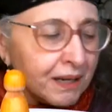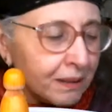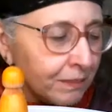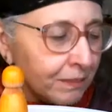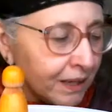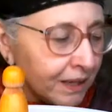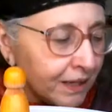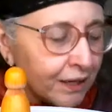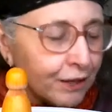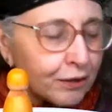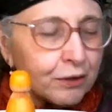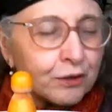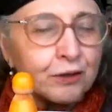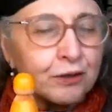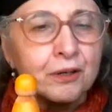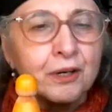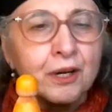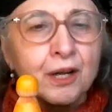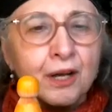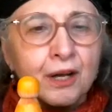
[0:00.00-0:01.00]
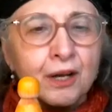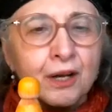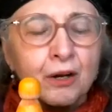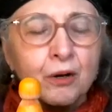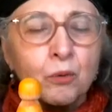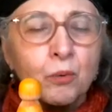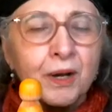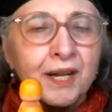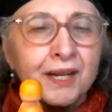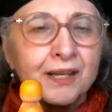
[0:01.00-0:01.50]
many, many other
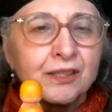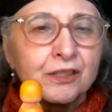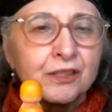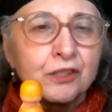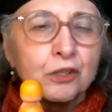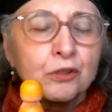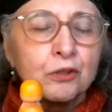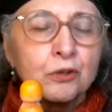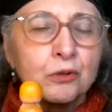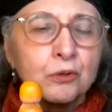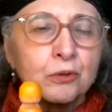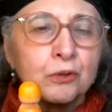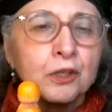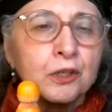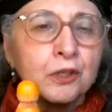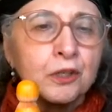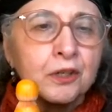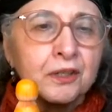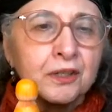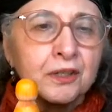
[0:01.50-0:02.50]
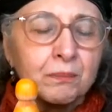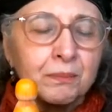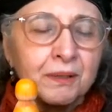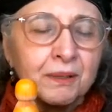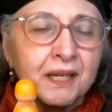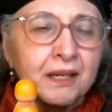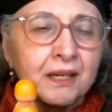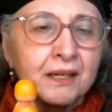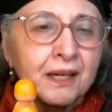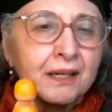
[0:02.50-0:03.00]
ways to learn and
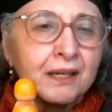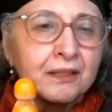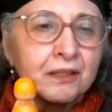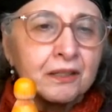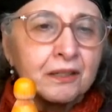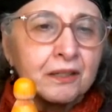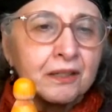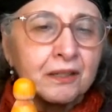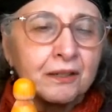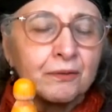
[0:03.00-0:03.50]
be connected.